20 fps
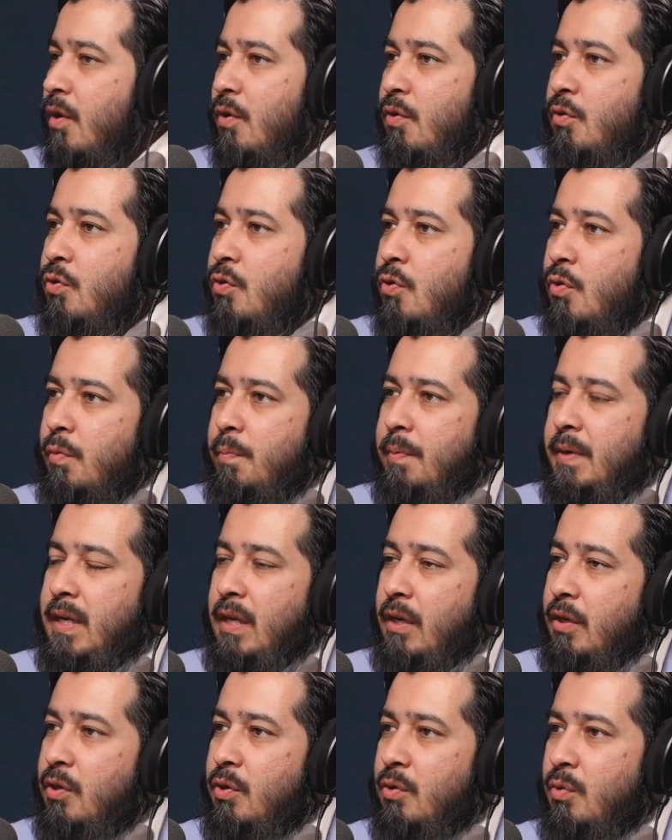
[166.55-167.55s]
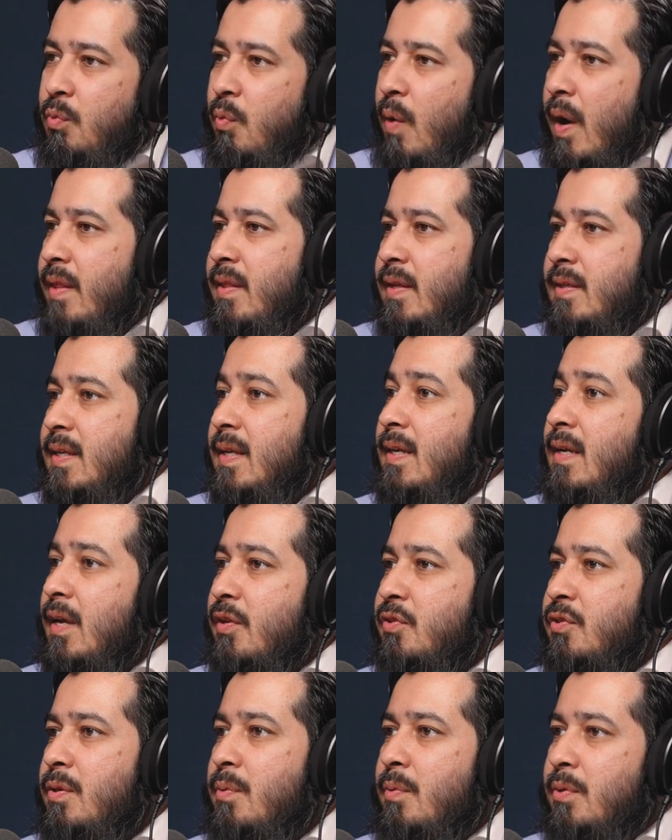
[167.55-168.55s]
nobody knew where this
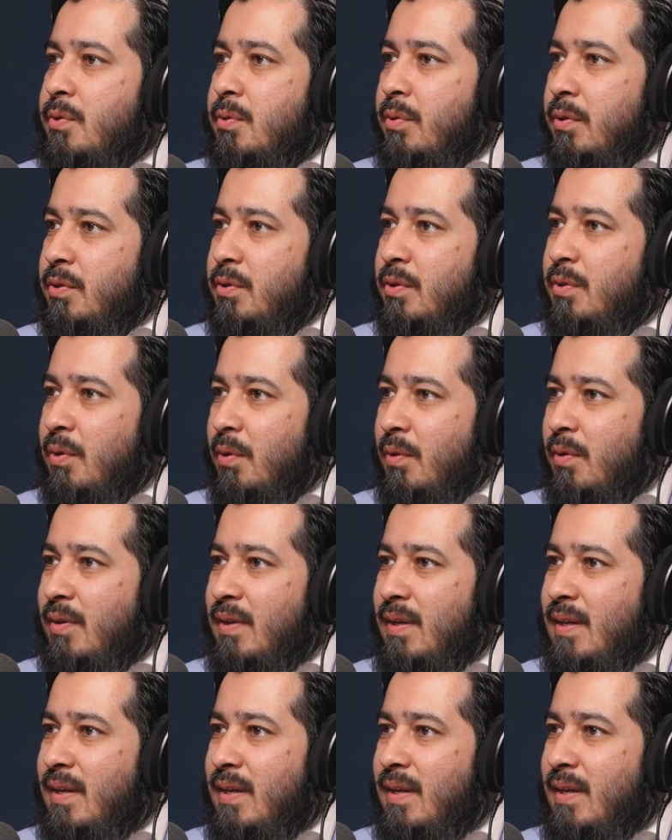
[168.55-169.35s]
industry was going to go.